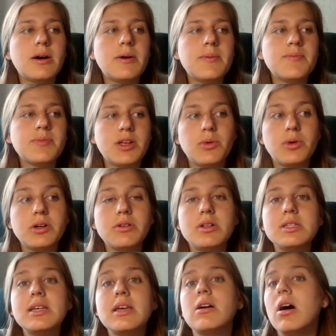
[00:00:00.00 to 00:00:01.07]
There were real
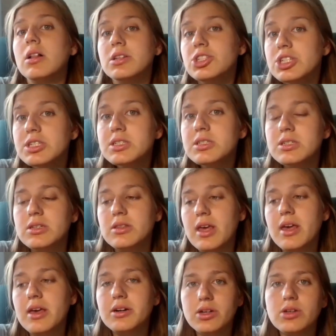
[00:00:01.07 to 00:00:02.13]
psychologists
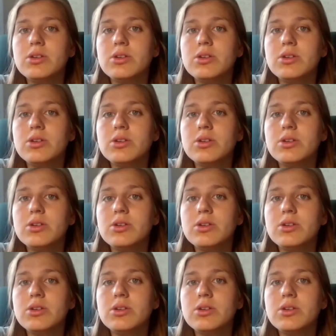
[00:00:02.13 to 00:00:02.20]
there